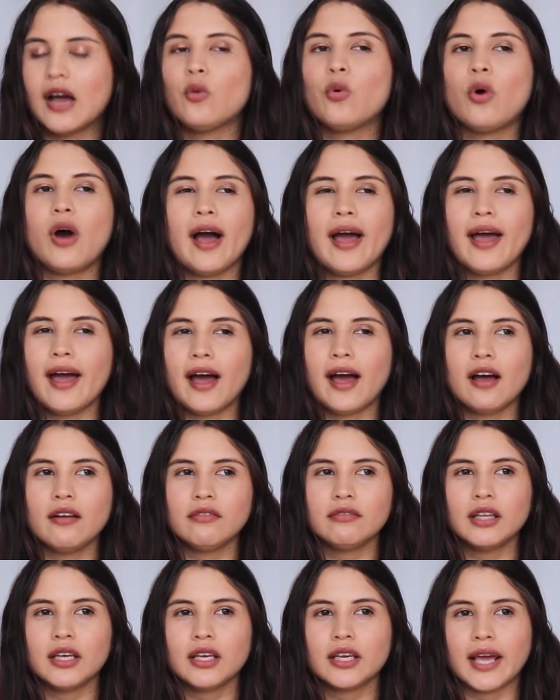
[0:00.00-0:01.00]
well, I
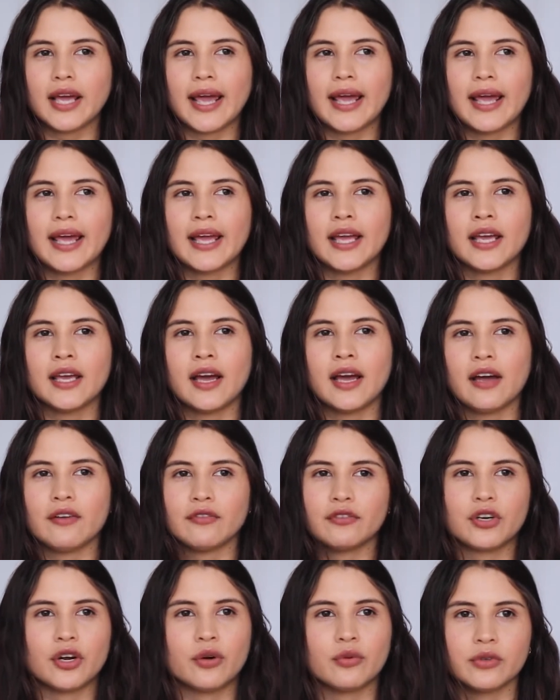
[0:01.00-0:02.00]
have like a, I
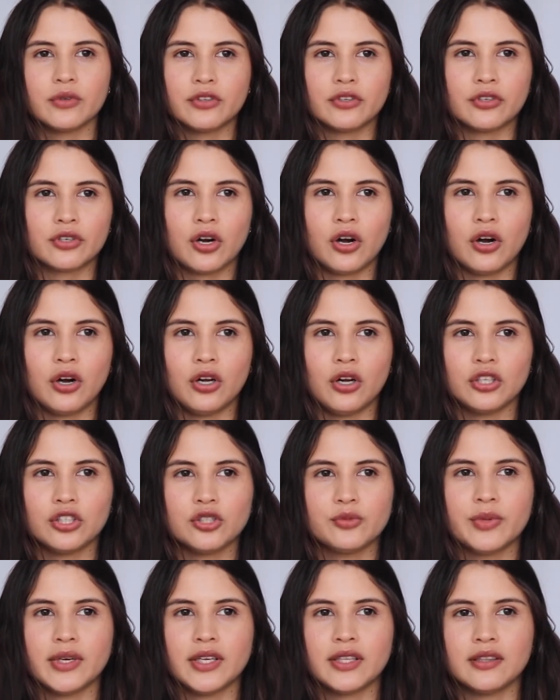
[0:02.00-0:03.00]
forgot what they're
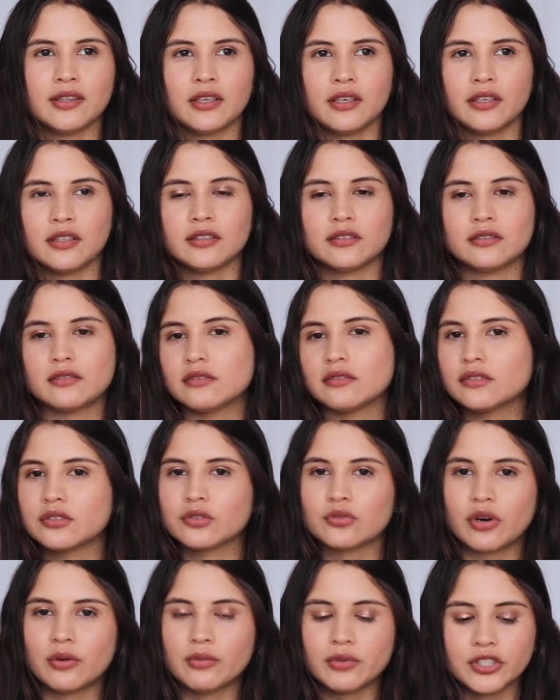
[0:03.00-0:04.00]
called, but they're
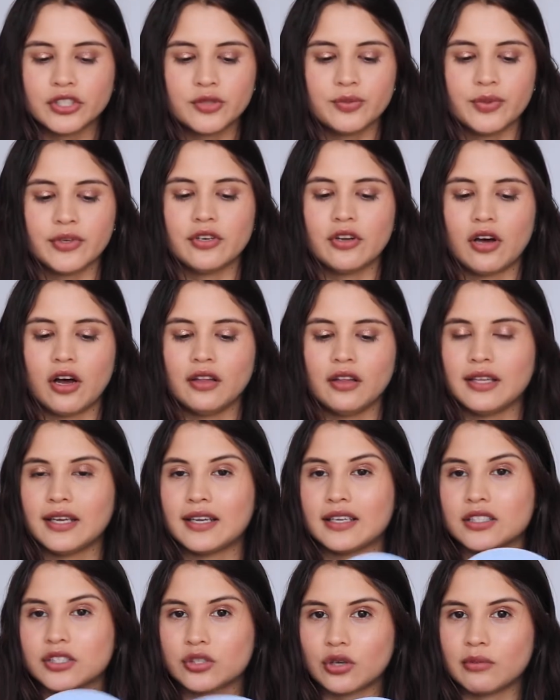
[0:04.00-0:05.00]
scrubbers, but not
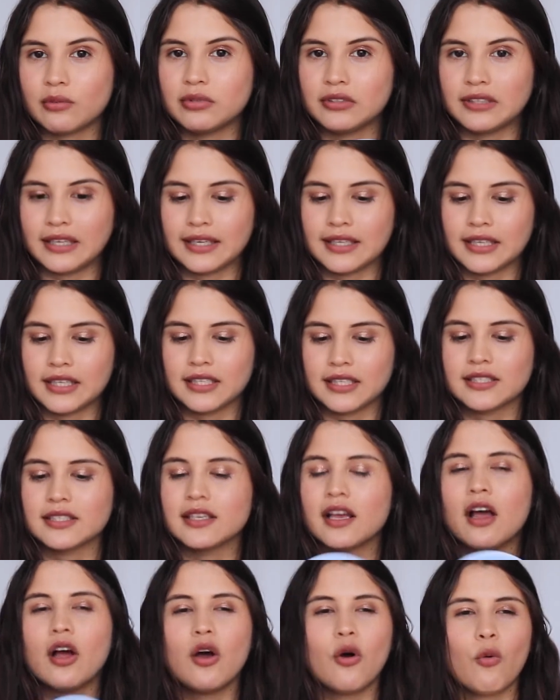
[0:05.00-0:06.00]
like a scrubber like this.
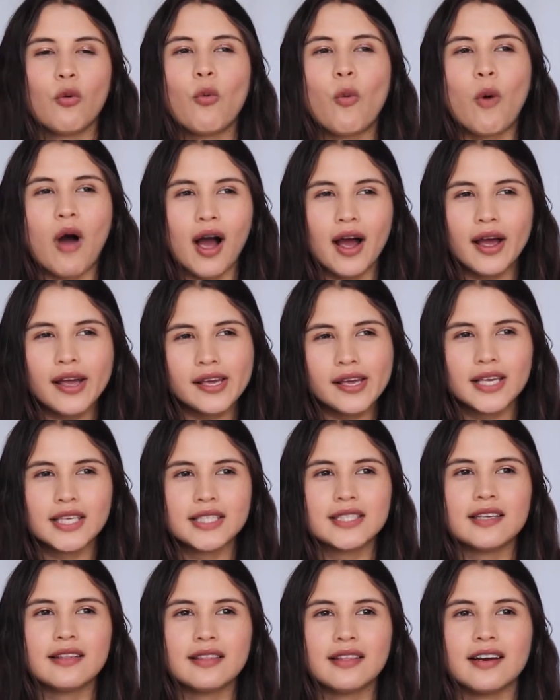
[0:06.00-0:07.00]
Why
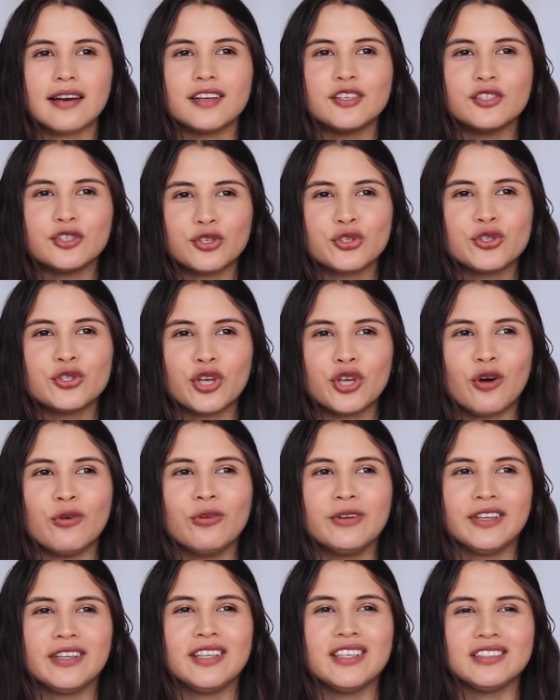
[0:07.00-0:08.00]
is it that I just saw
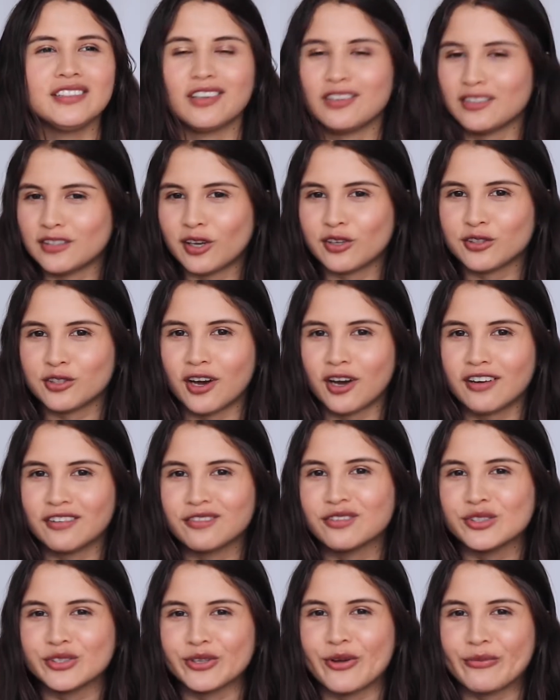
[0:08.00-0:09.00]
one of these on TikTok
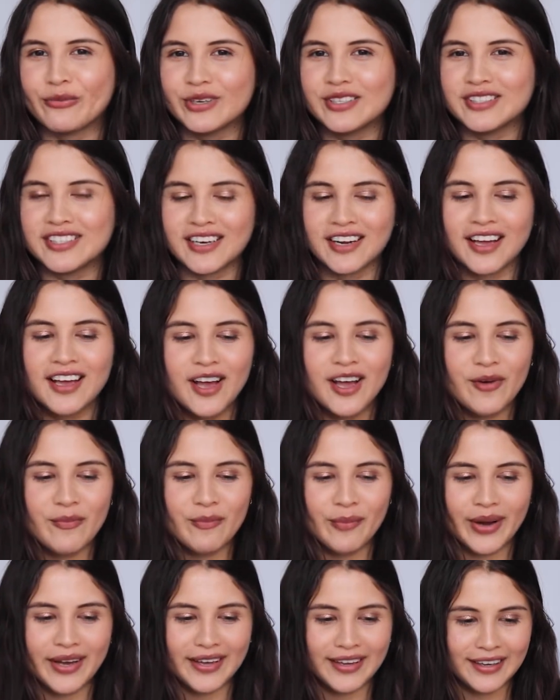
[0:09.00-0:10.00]
for some reason?
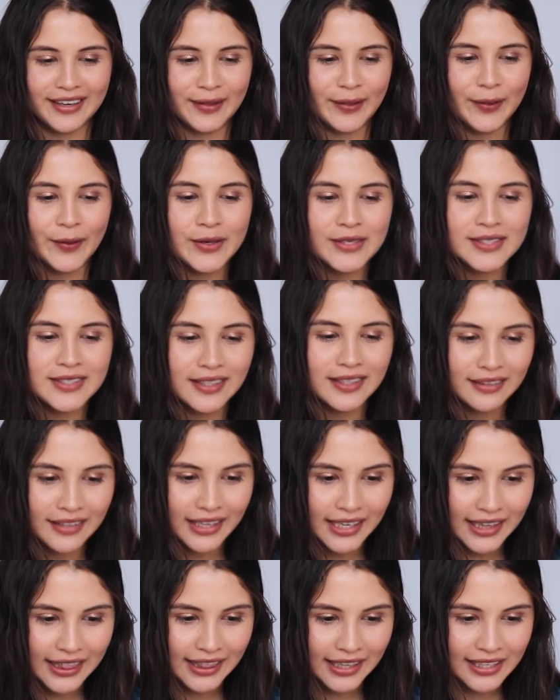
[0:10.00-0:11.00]
But it looks
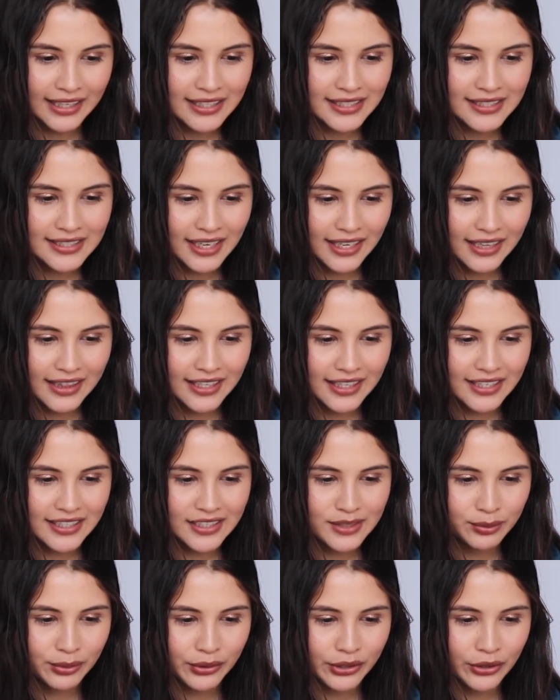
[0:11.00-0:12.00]
like this. I think
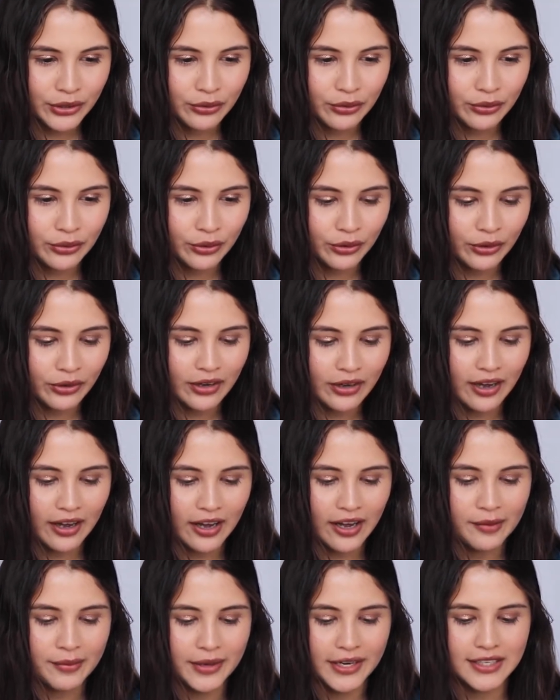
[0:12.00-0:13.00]
it's pretty cool.
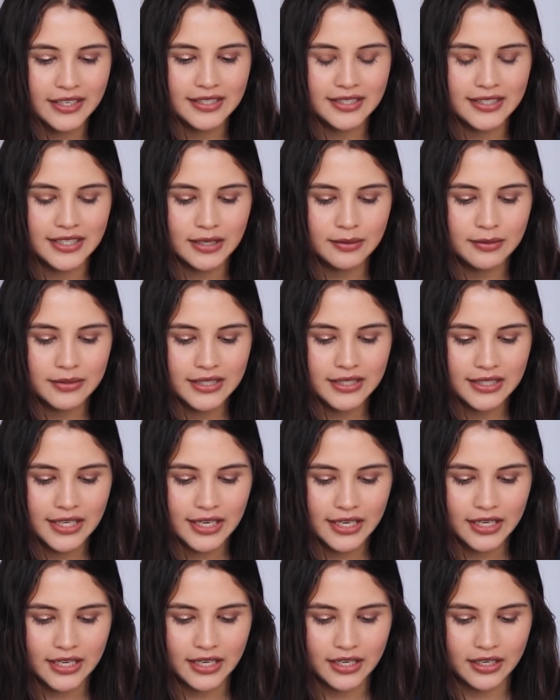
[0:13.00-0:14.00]
Um, and it seems
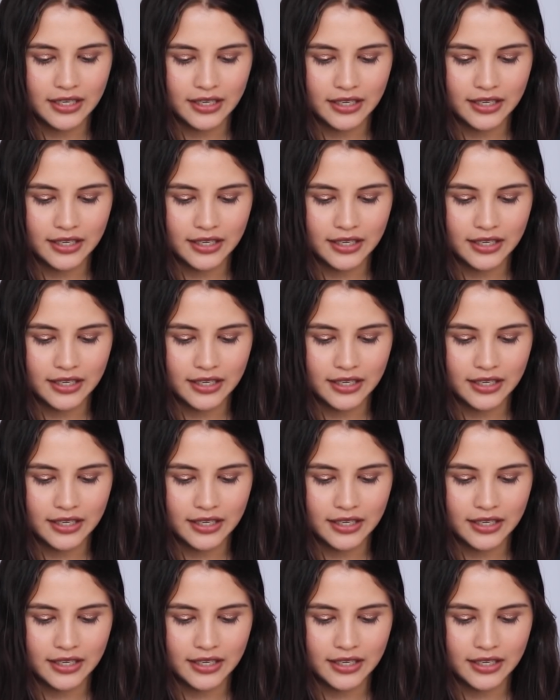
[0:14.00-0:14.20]
like